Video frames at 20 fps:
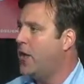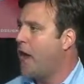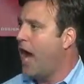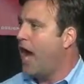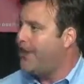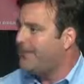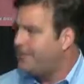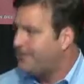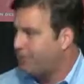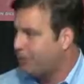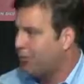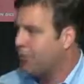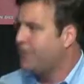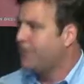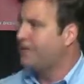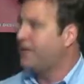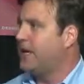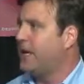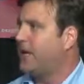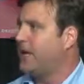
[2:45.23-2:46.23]
I've
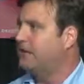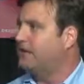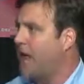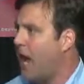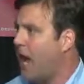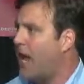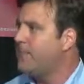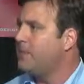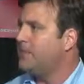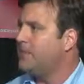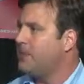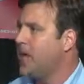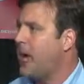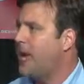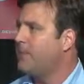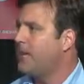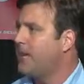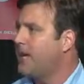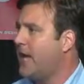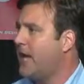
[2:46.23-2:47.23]
proven it time and
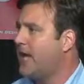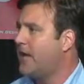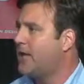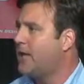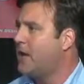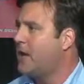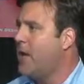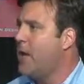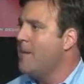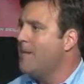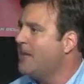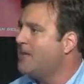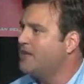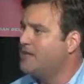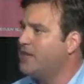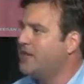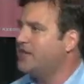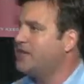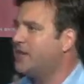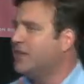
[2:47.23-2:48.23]
time again, because
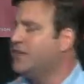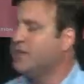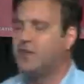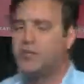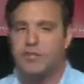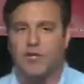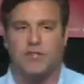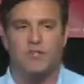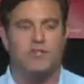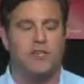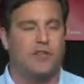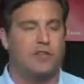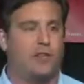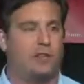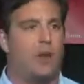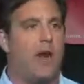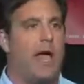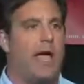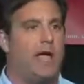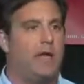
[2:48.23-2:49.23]
this isn't just a
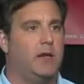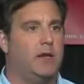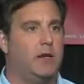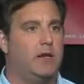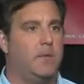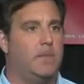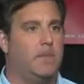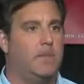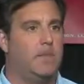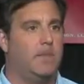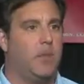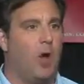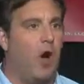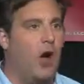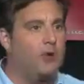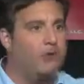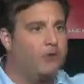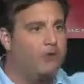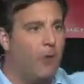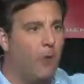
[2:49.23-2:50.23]
threat
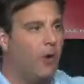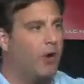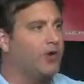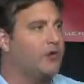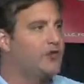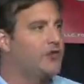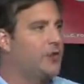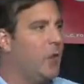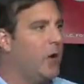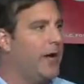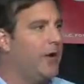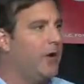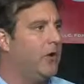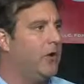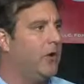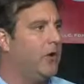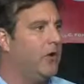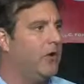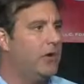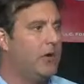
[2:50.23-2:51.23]
on foreign
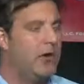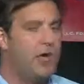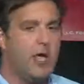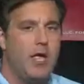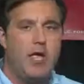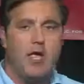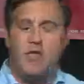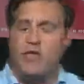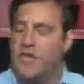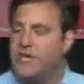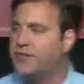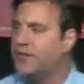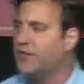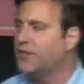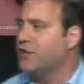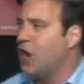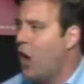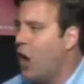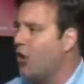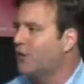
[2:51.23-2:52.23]
soil. This
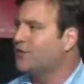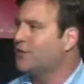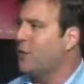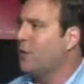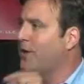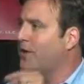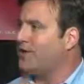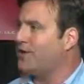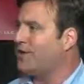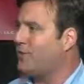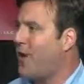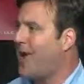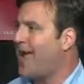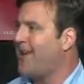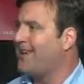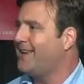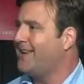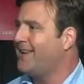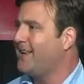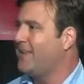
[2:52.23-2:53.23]
is also a
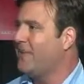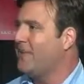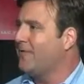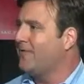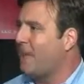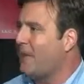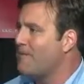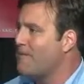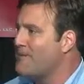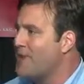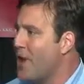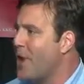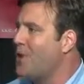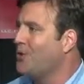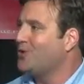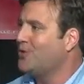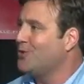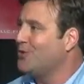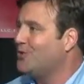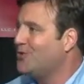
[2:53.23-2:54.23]
threat from
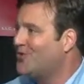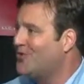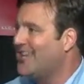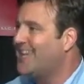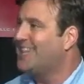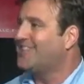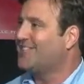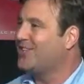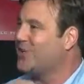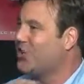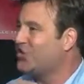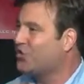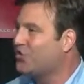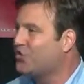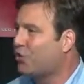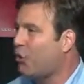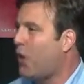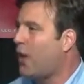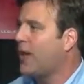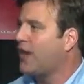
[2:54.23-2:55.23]
those who seek to
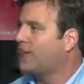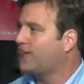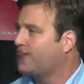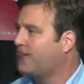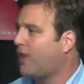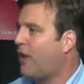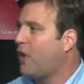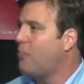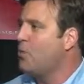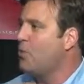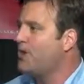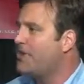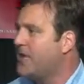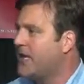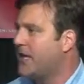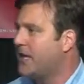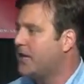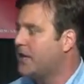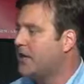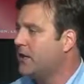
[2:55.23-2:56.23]
destroy us from
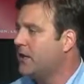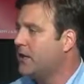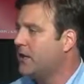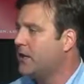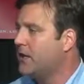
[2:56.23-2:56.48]
within.